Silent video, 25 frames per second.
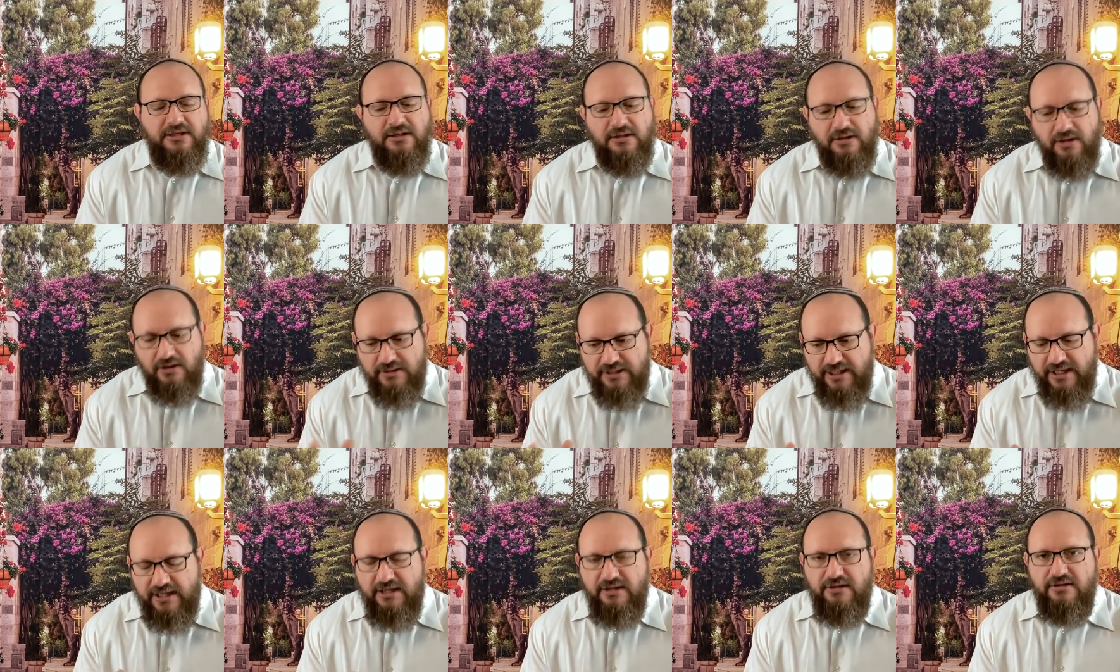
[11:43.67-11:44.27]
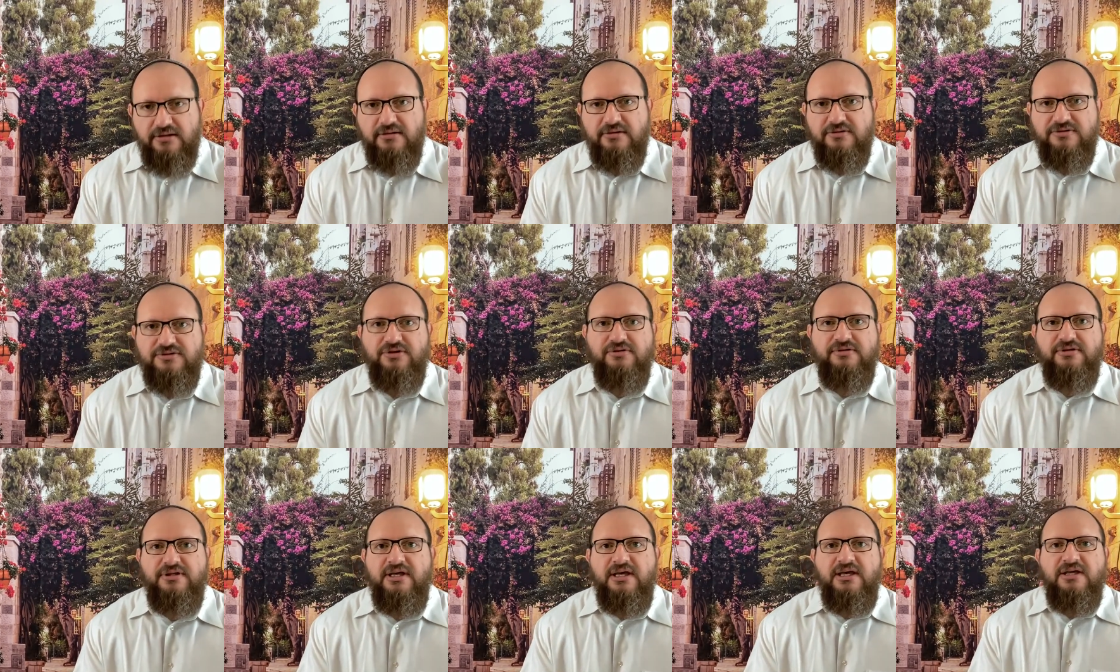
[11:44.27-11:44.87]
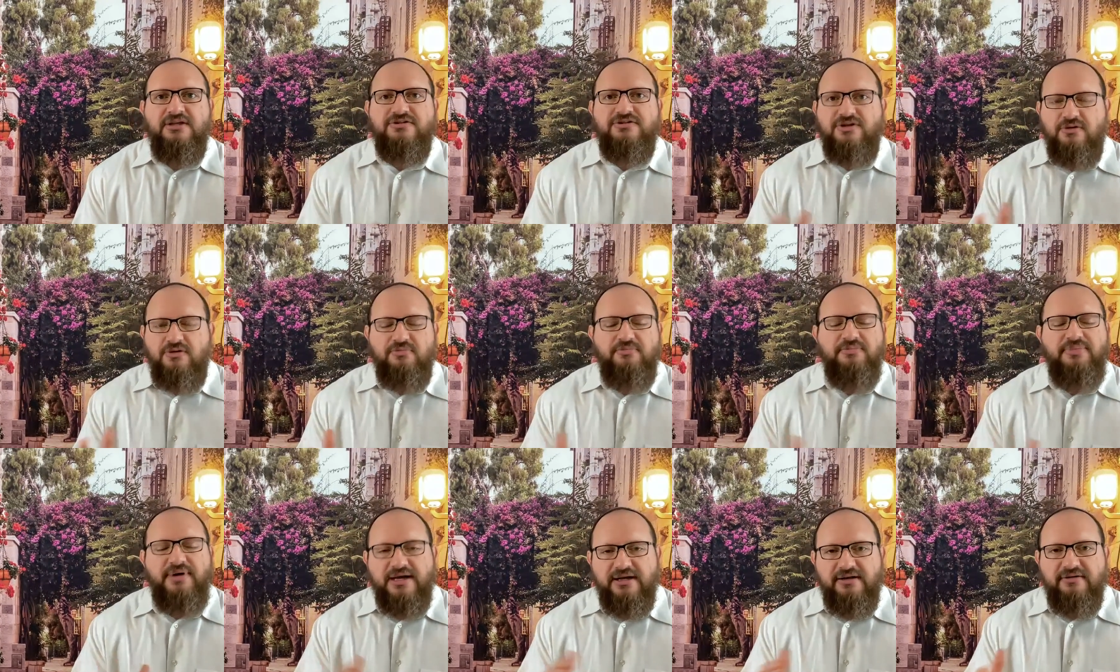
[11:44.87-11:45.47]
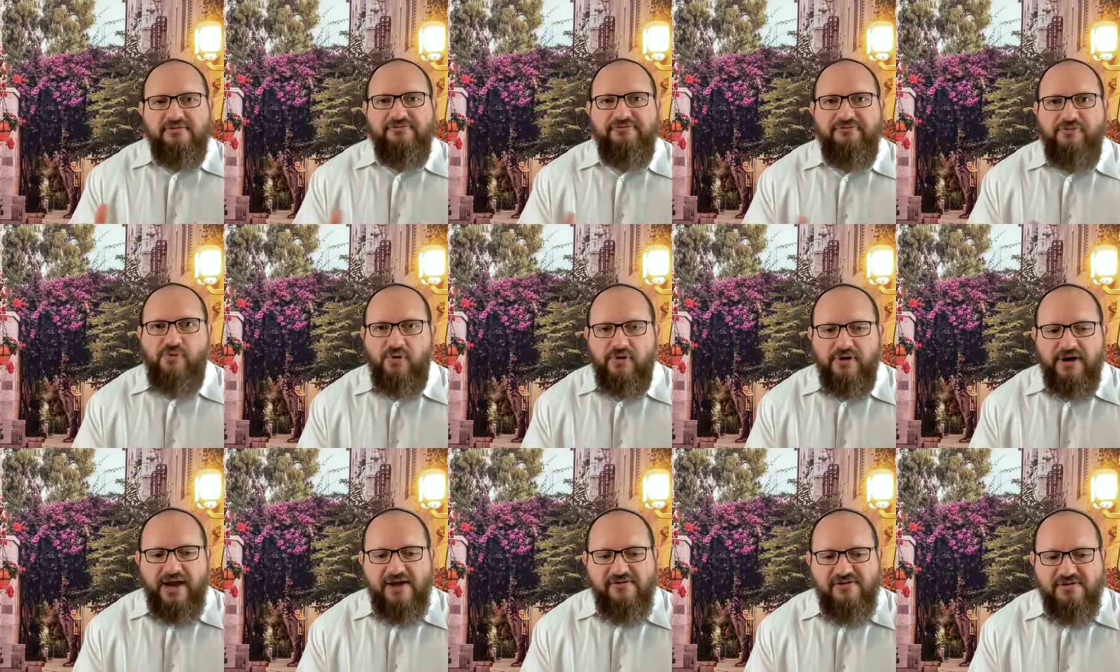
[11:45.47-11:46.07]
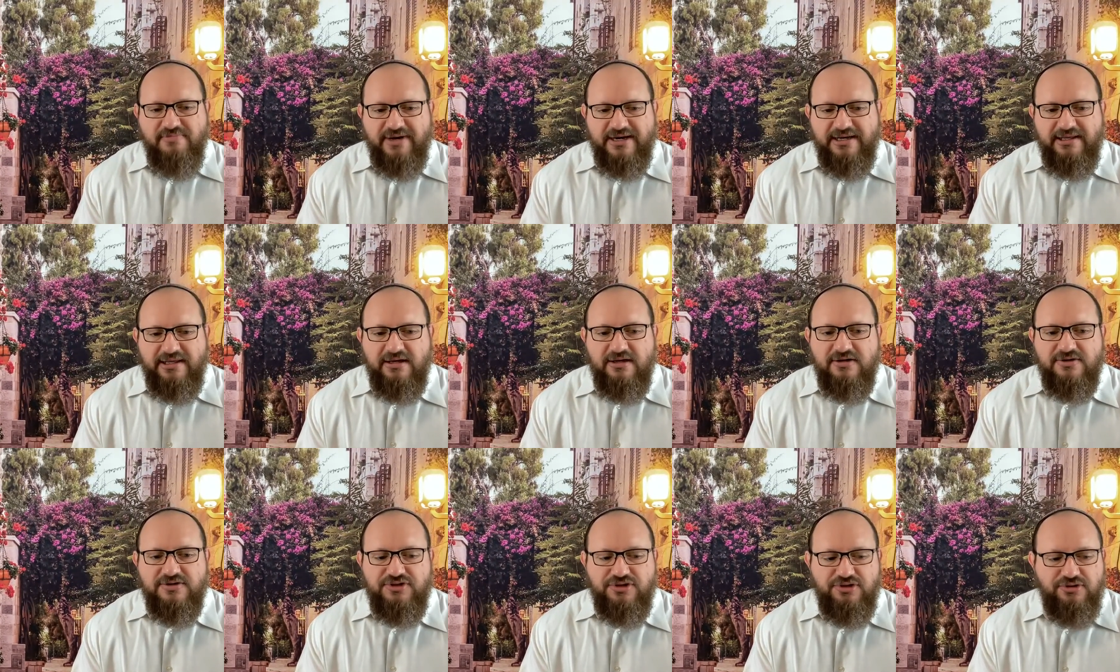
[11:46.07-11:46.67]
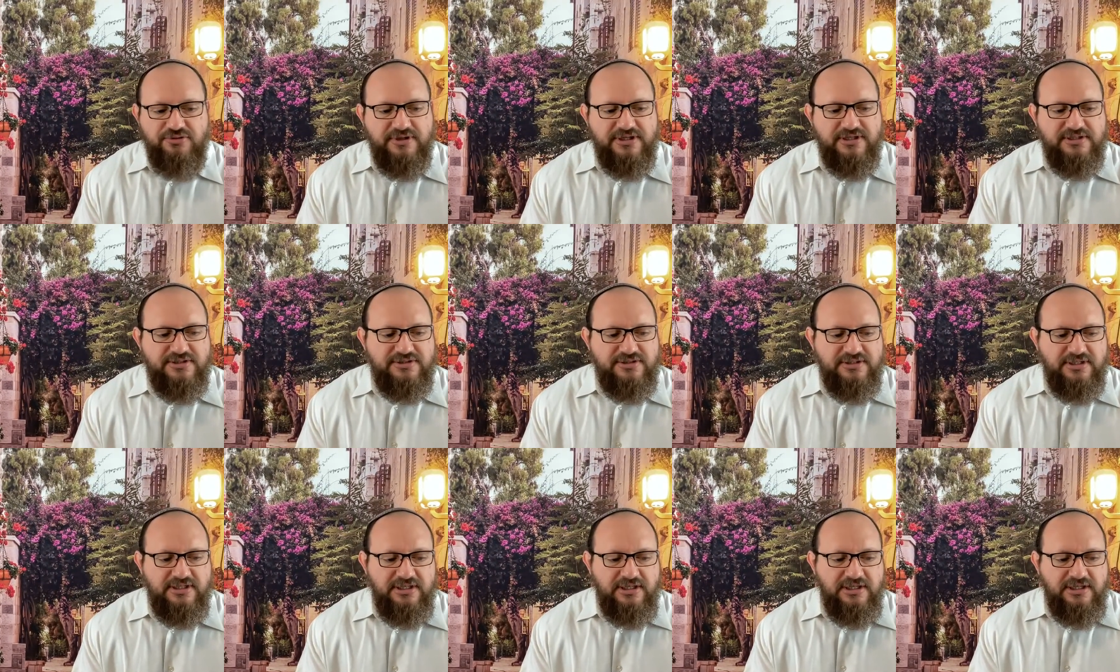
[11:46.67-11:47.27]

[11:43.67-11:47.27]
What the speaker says: Okay. So, but for everybody else who is,